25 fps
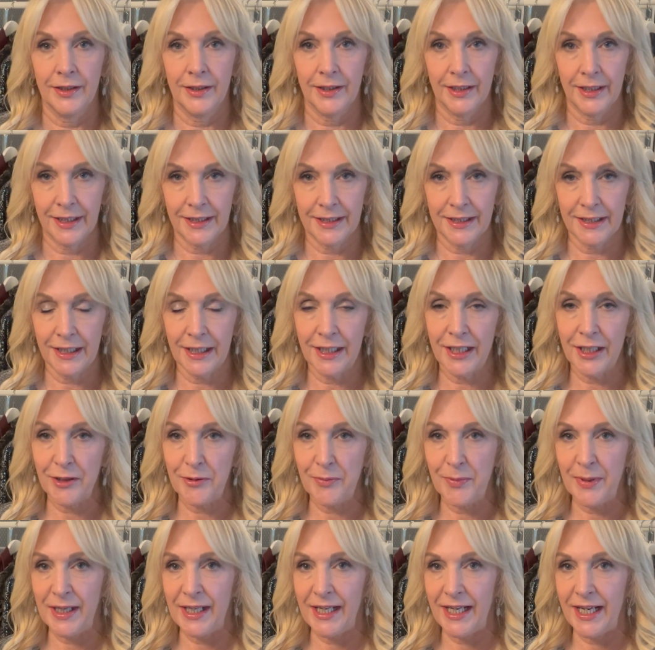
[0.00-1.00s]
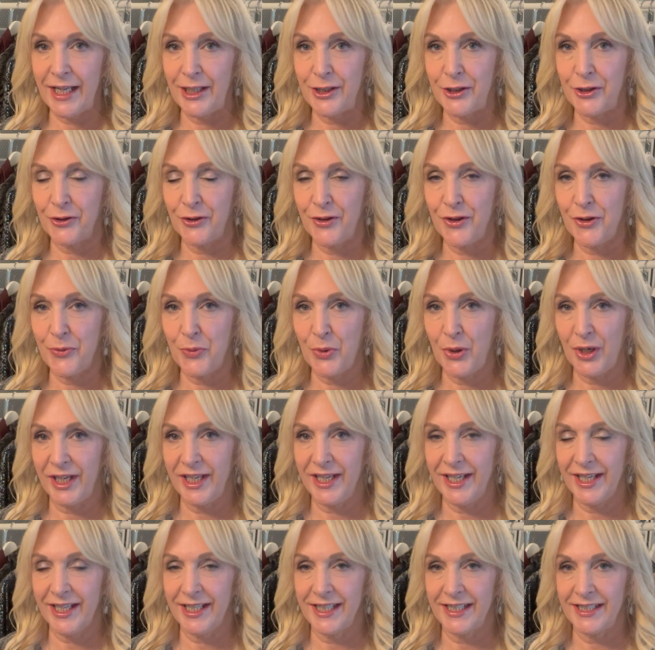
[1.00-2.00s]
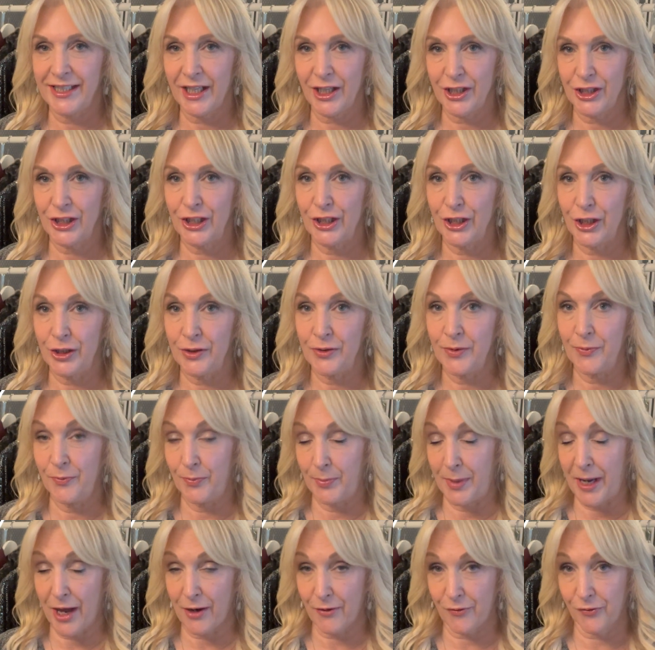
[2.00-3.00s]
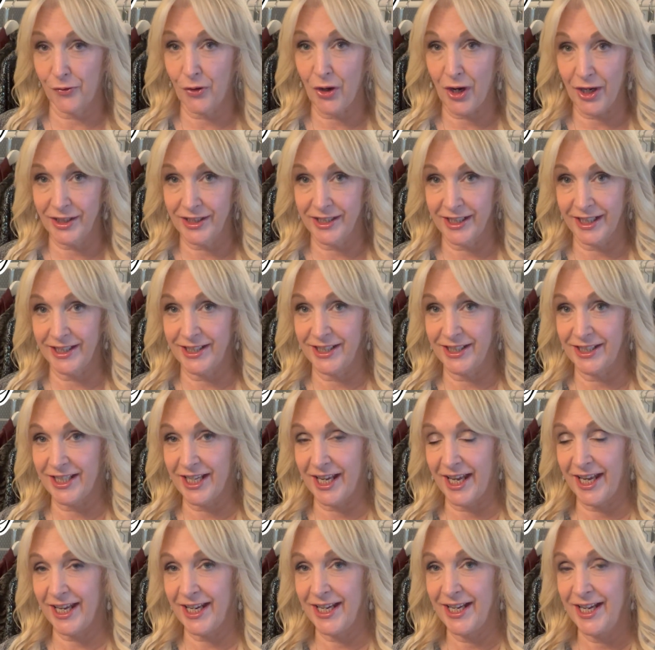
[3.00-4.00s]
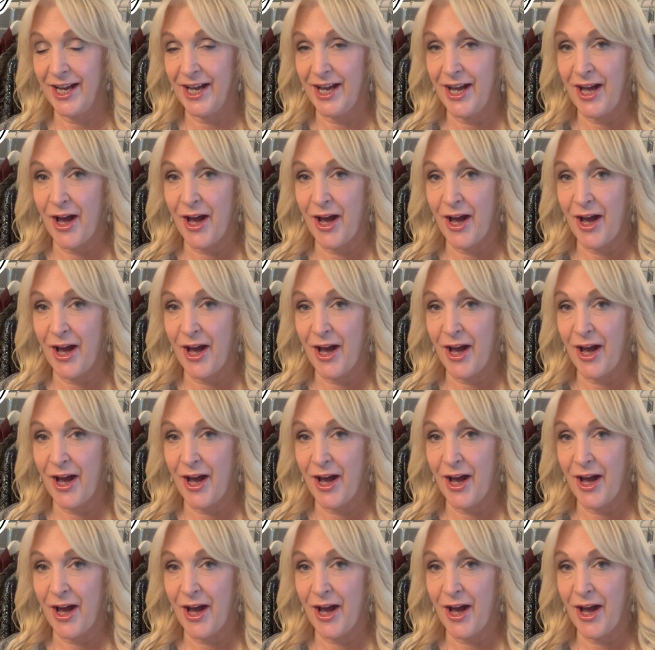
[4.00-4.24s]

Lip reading: It's a little bit later in the week. It's actually Black Friday today.